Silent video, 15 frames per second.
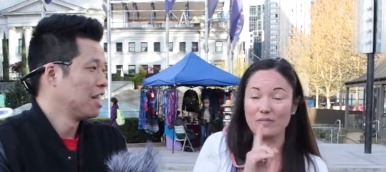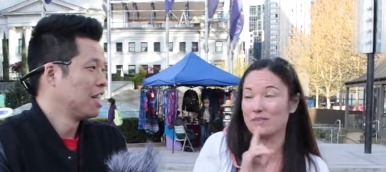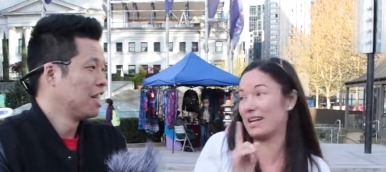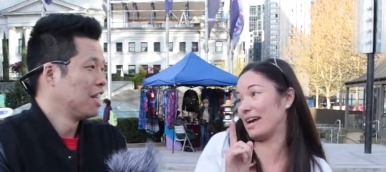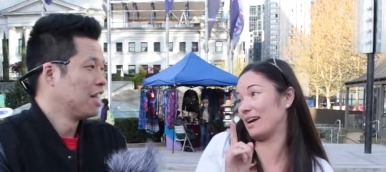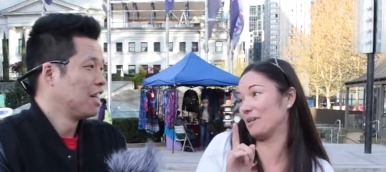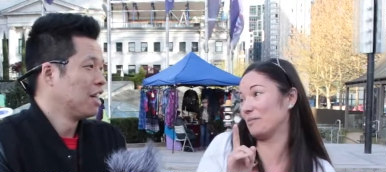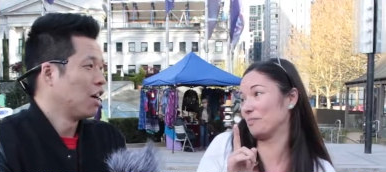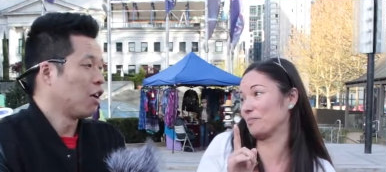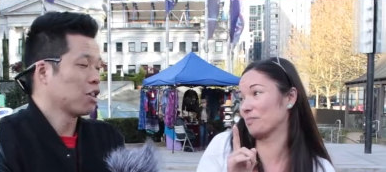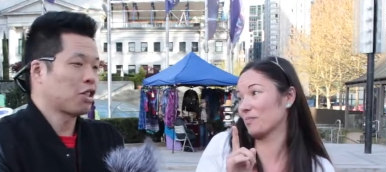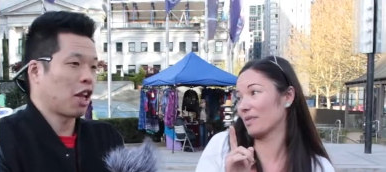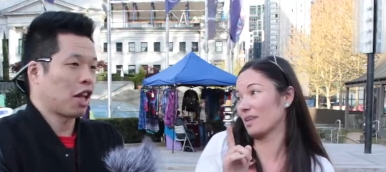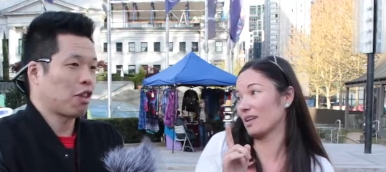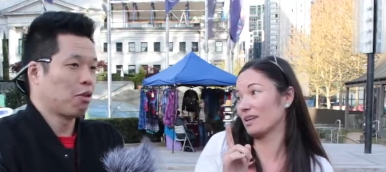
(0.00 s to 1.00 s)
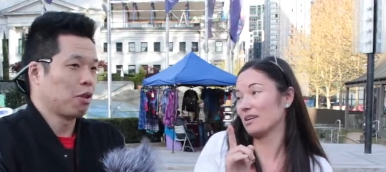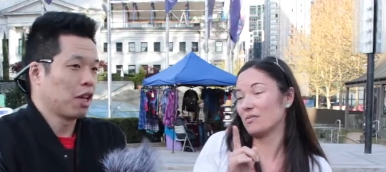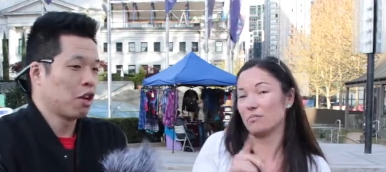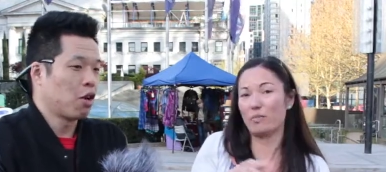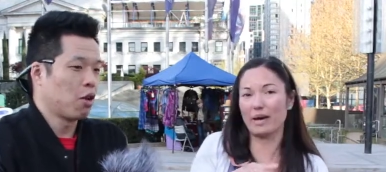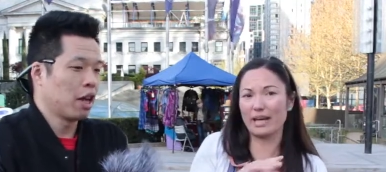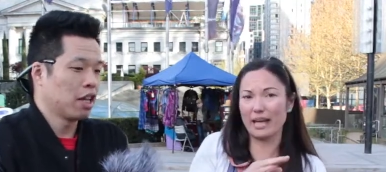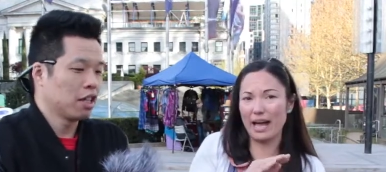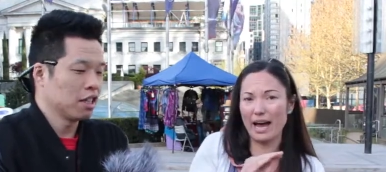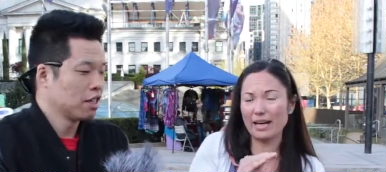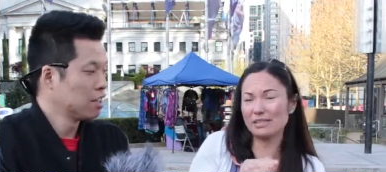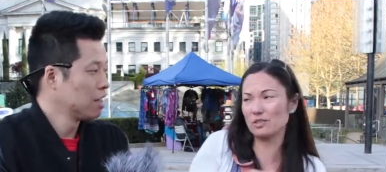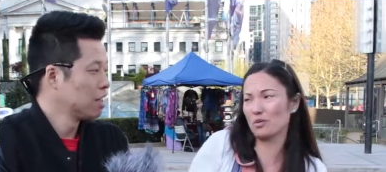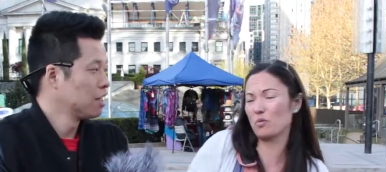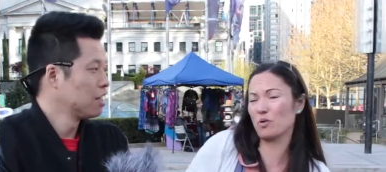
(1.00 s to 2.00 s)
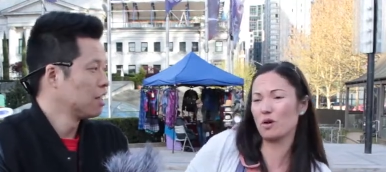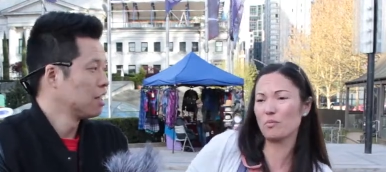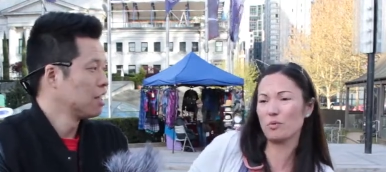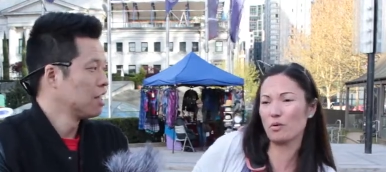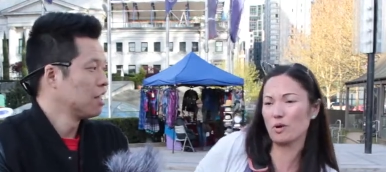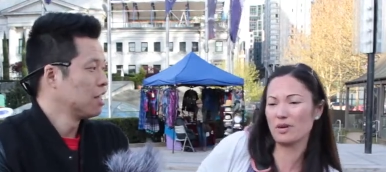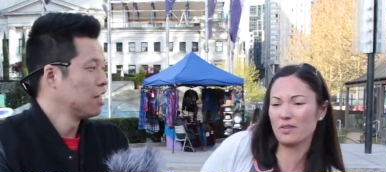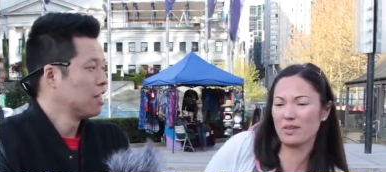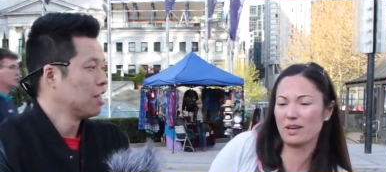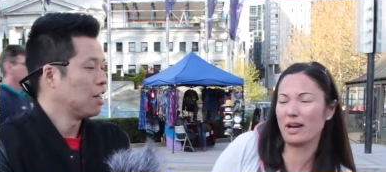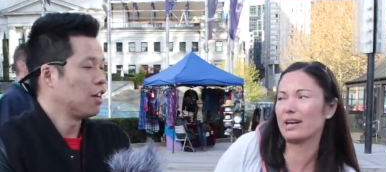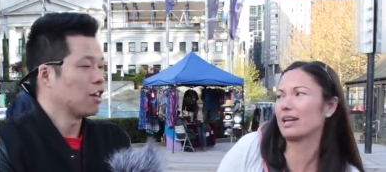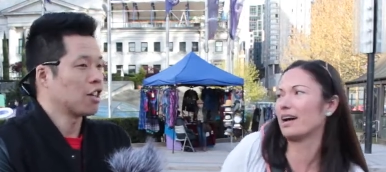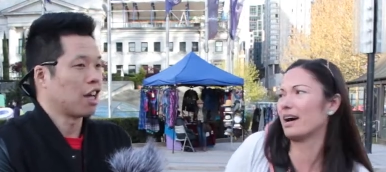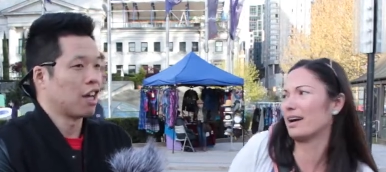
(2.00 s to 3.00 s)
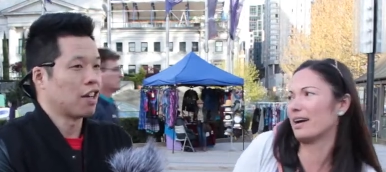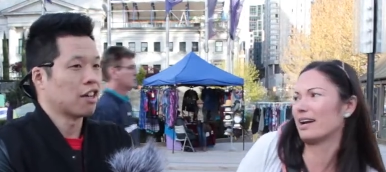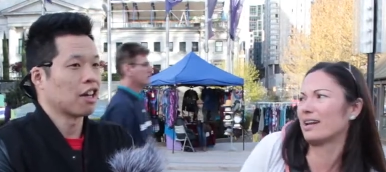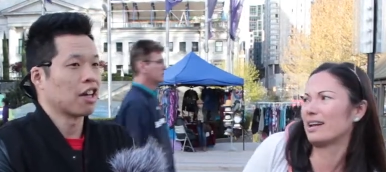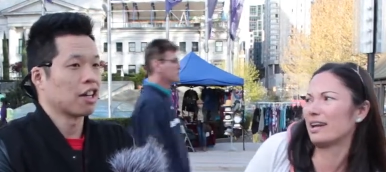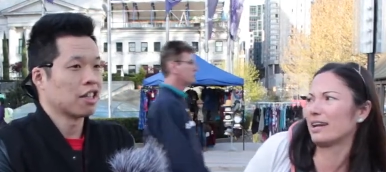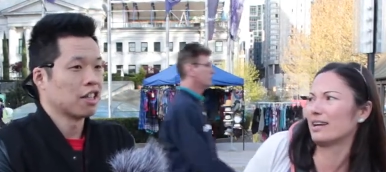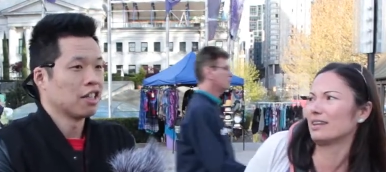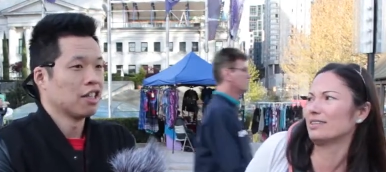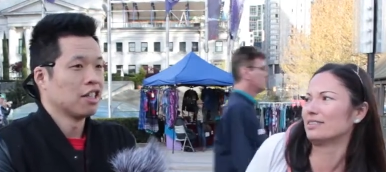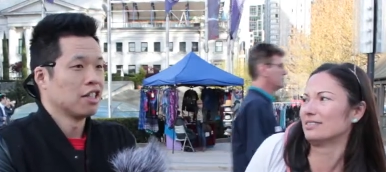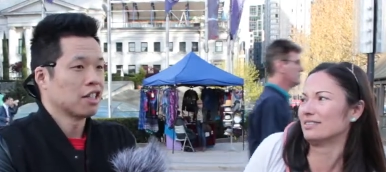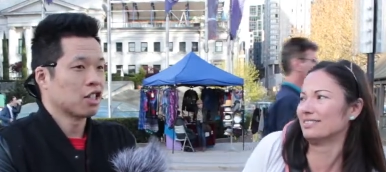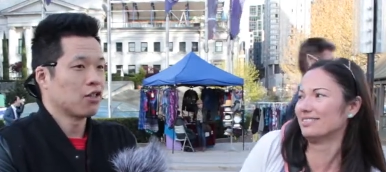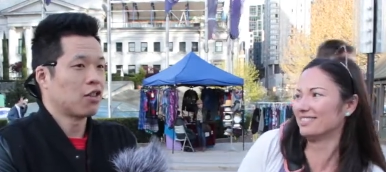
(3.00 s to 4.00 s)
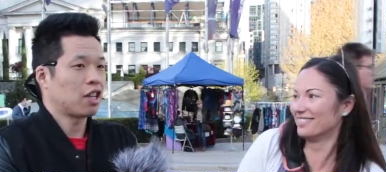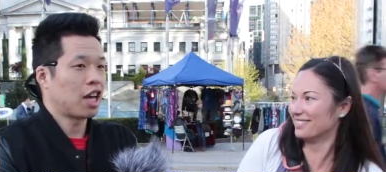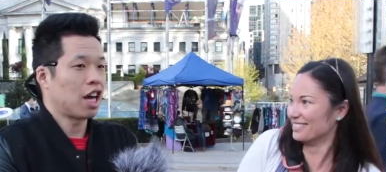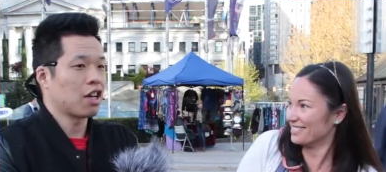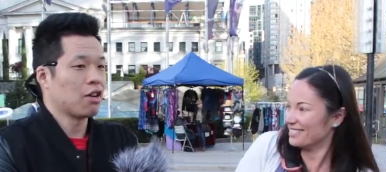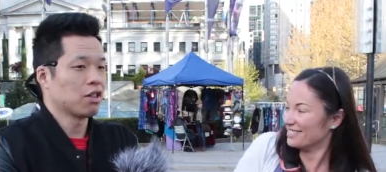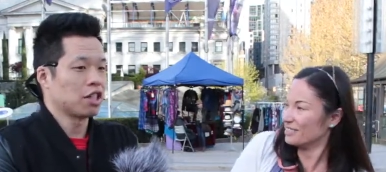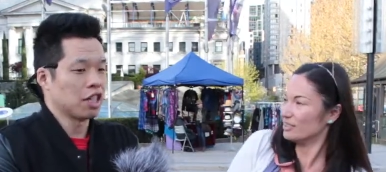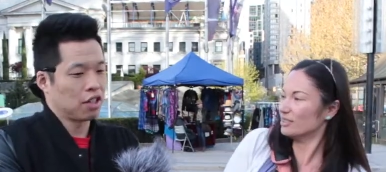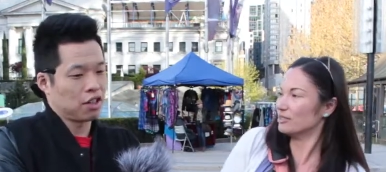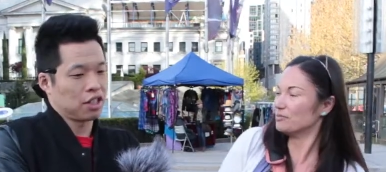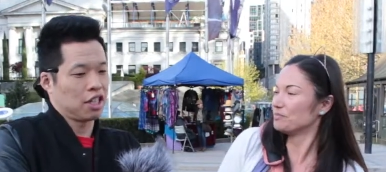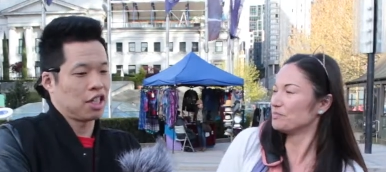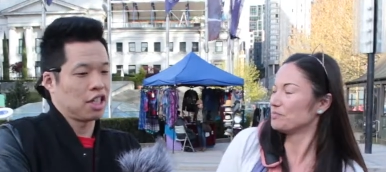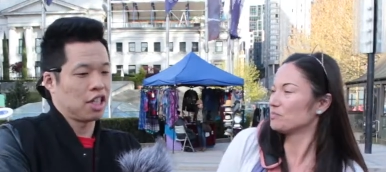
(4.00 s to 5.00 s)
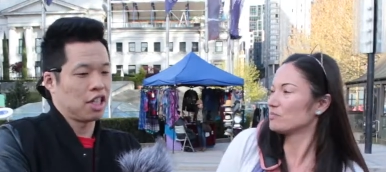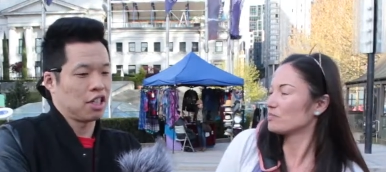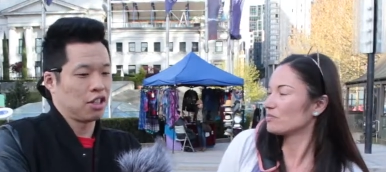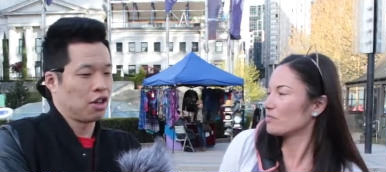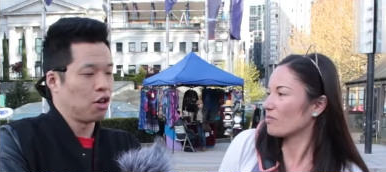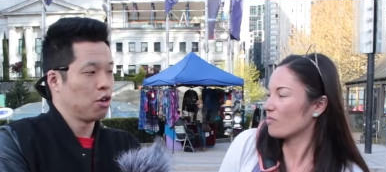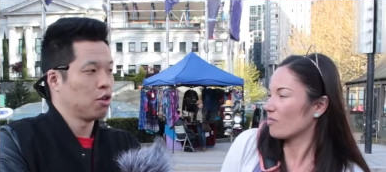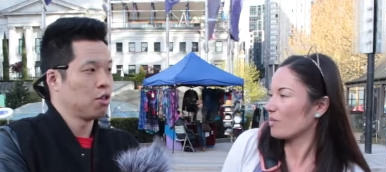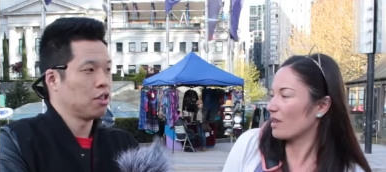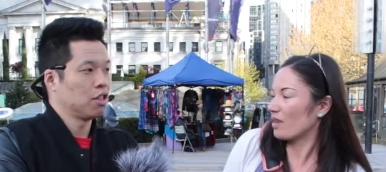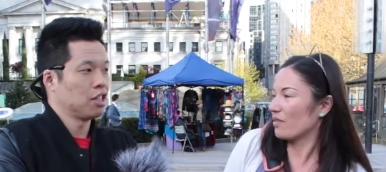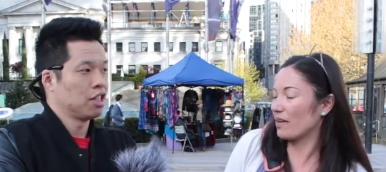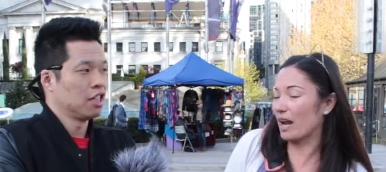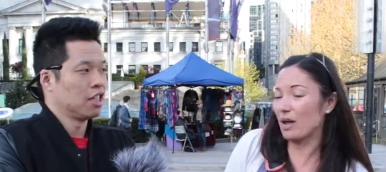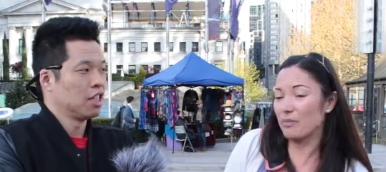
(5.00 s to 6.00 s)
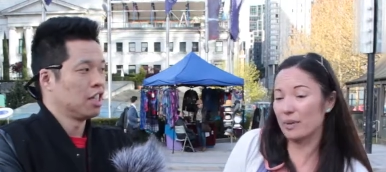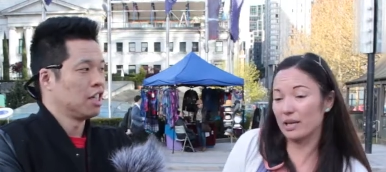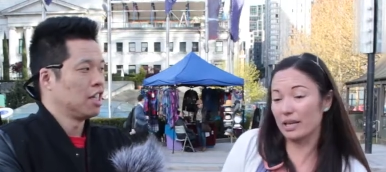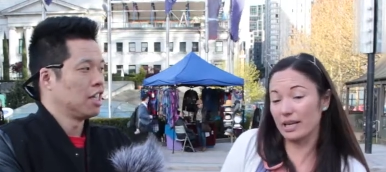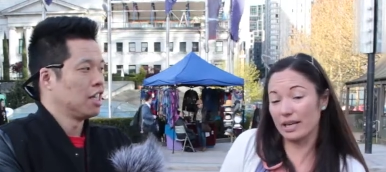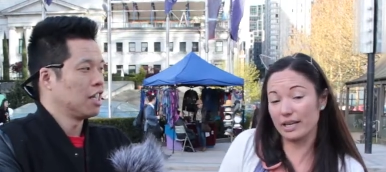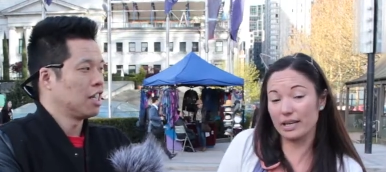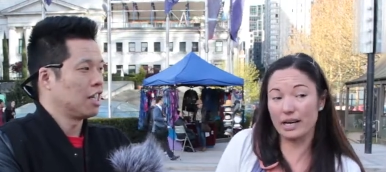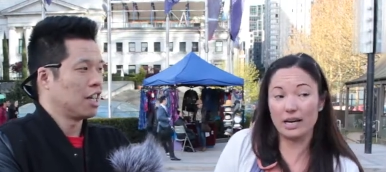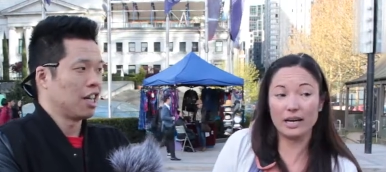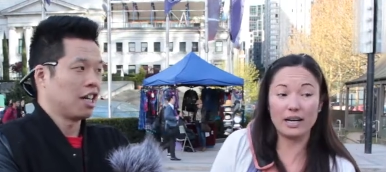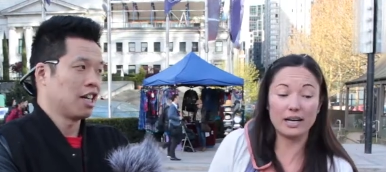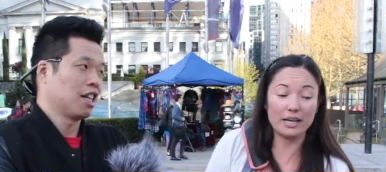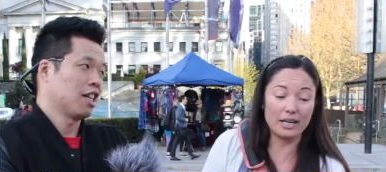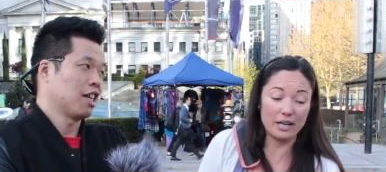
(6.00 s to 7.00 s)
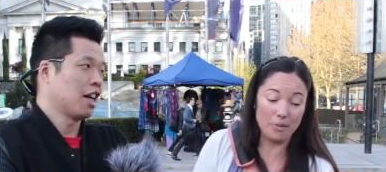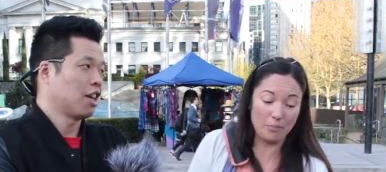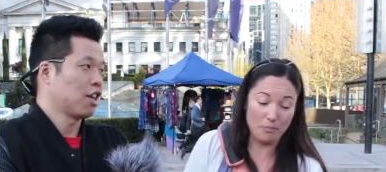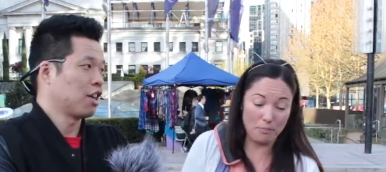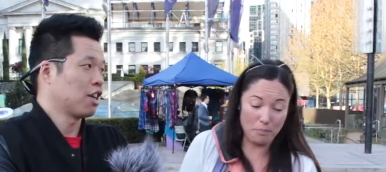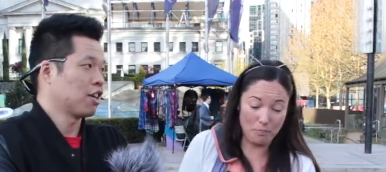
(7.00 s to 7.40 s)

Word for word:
Speaker 1: give a damn. Oh,
Speaker 2: so like when they go My in,
Speaker 1: cats are more important than any okay, guy okay. any day.
Speaker 2: So if a guy goes in and goes, uh, no,
Speaker 1: then I'd be like, uh, uh out of